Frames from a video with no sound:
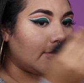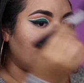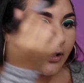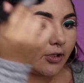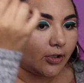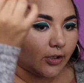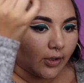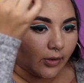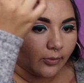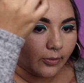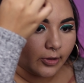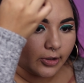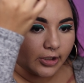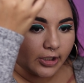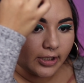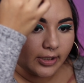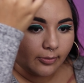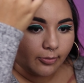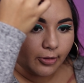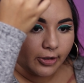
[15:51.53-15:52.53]
You know, we're
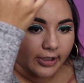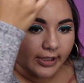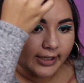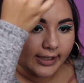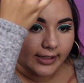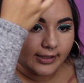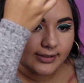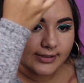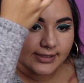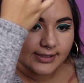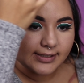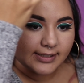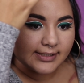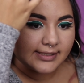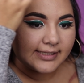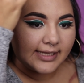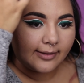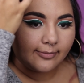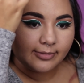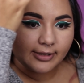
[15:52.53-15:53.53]
going to put it the
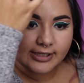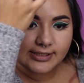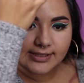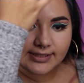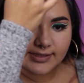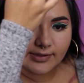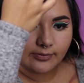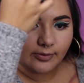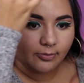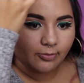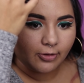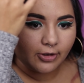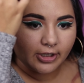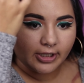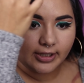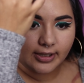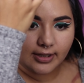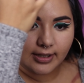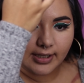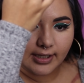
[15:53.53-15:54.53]
same places that we
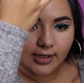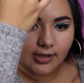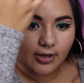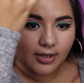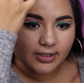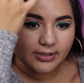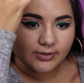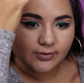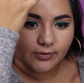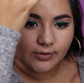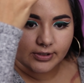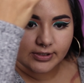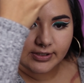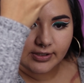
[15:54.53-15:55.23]
put the contour.